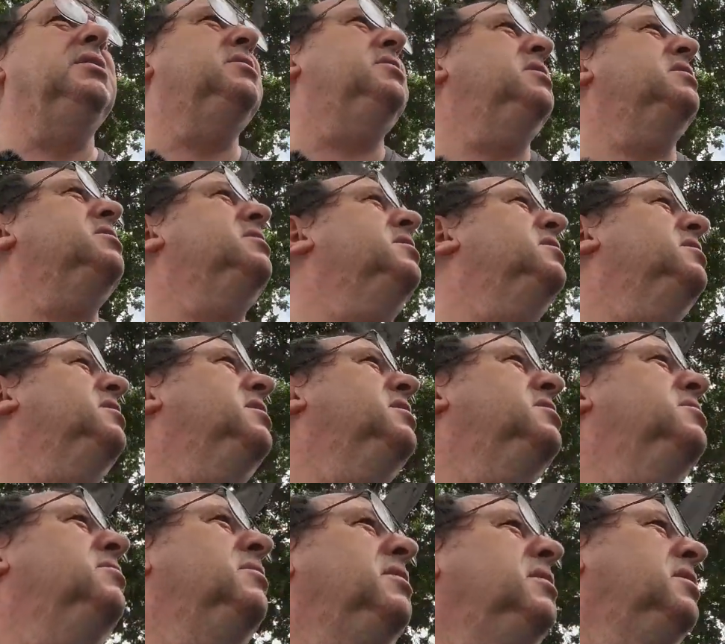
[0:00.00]
just
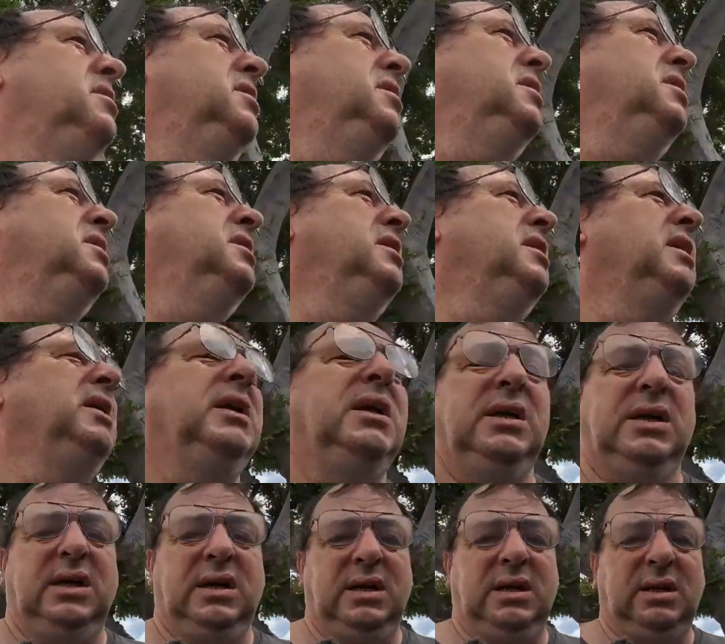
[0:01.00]
this one,
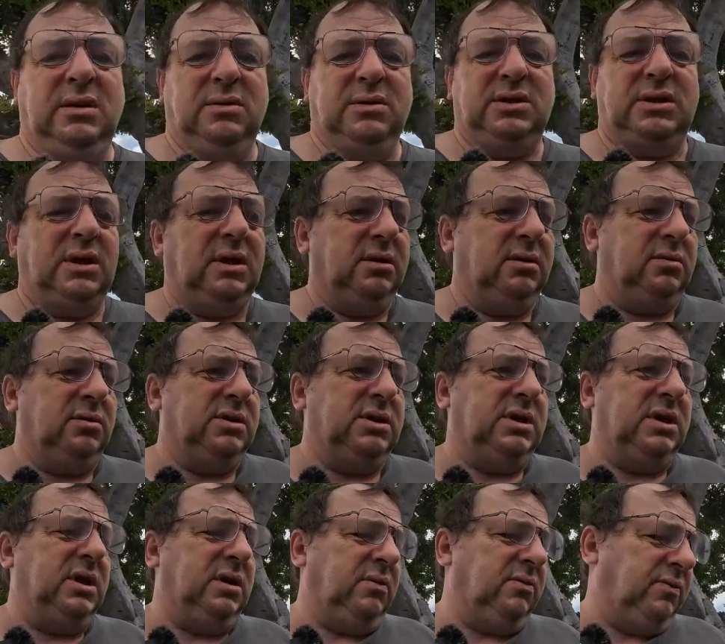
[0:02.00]
and I was trying to
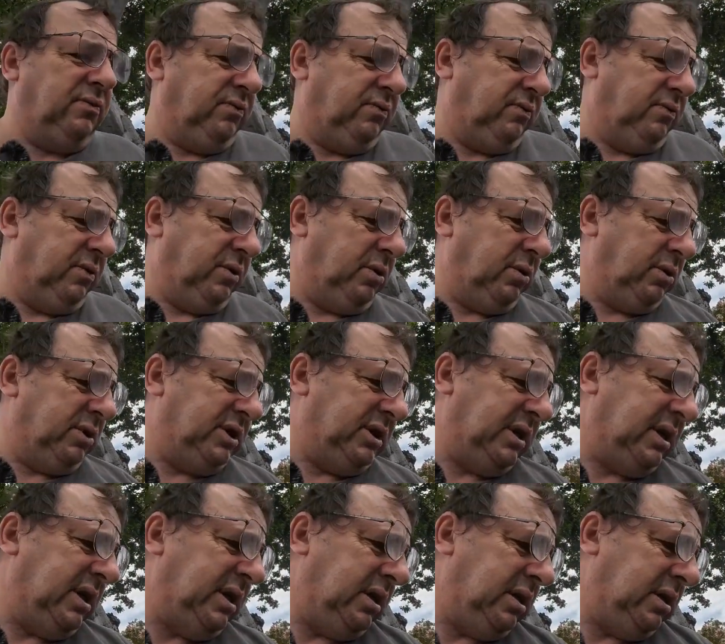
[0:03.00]
see if
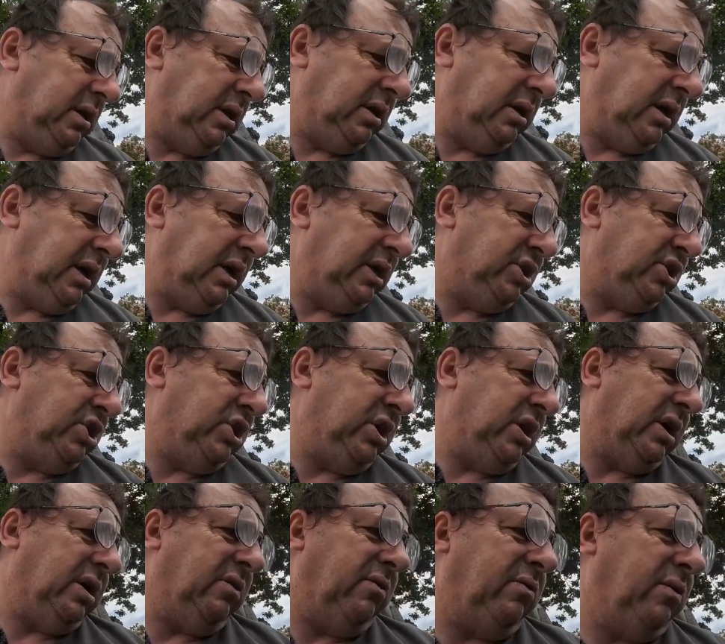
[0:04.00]
Rocksteady and
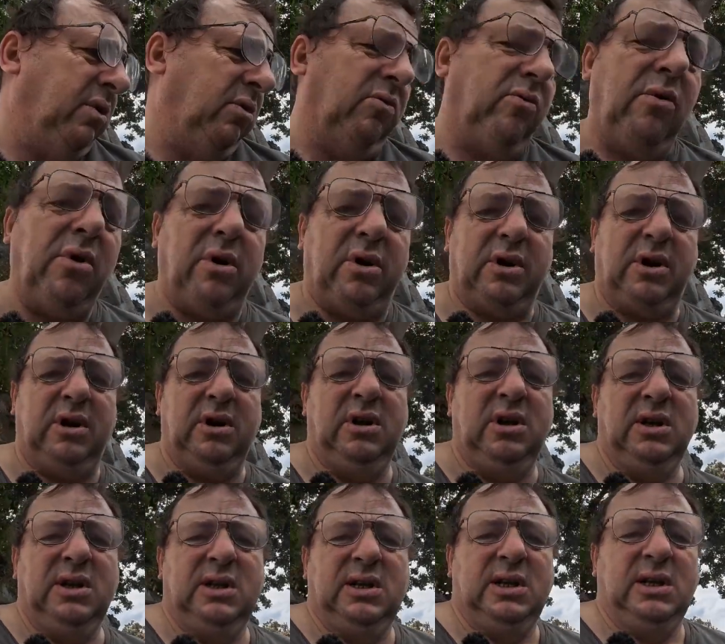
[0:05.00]
HDR will work.
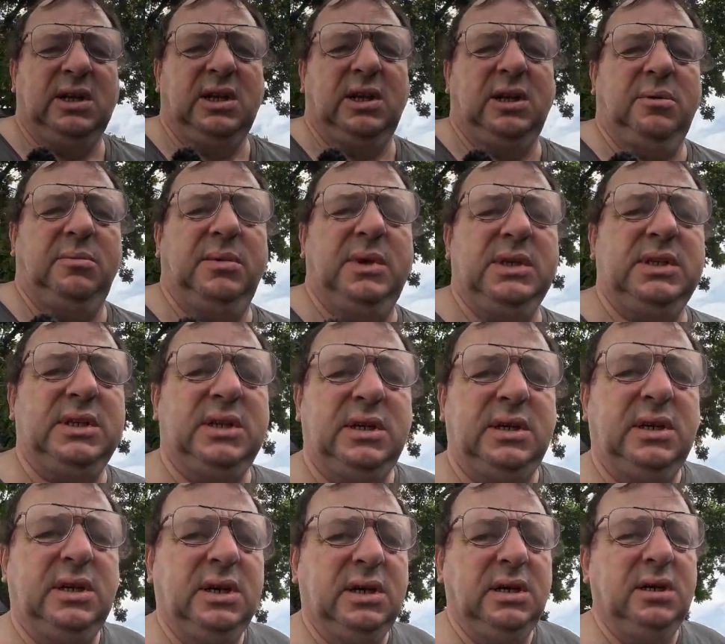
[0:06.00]

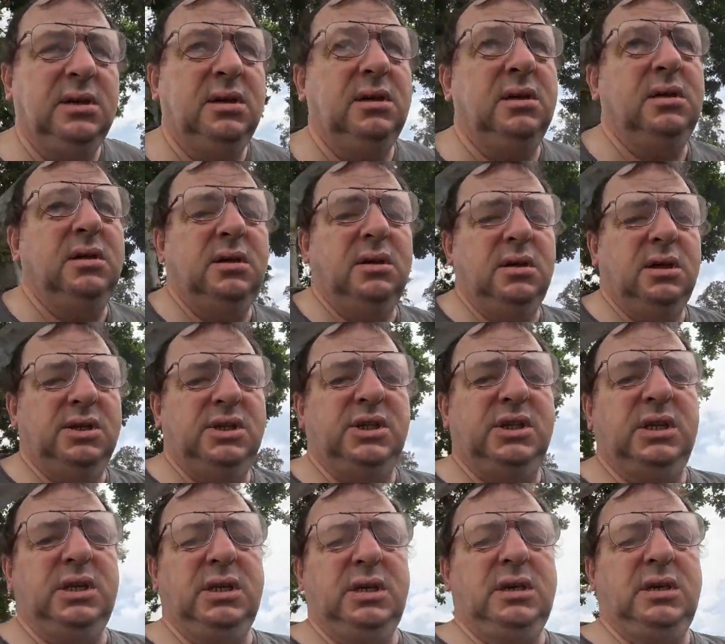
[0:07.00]
Basically,
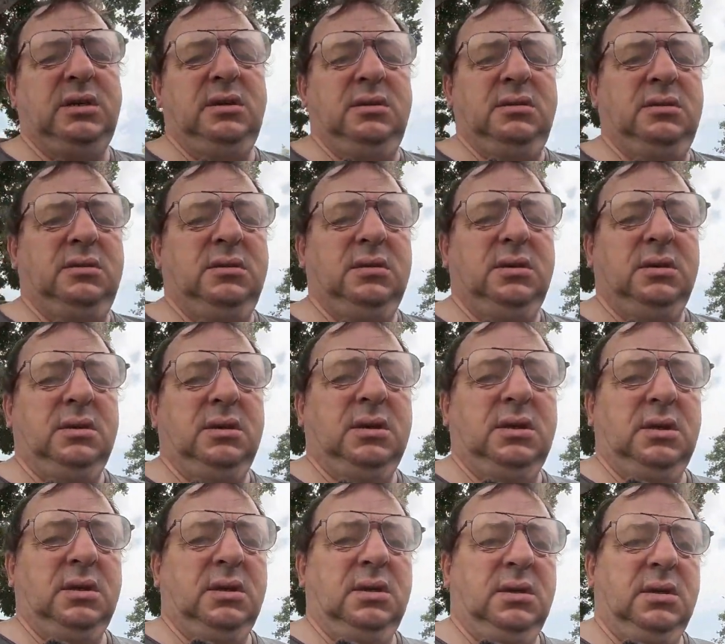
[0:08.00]
HDR,
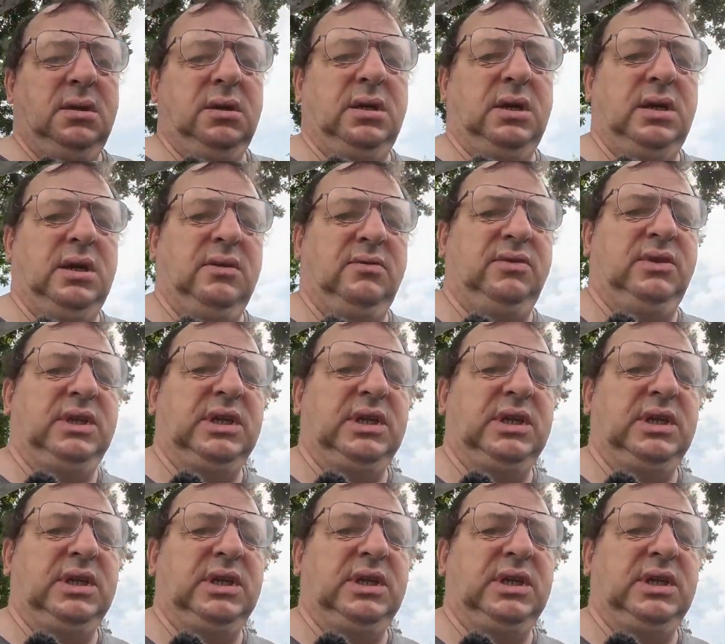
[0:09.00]
I have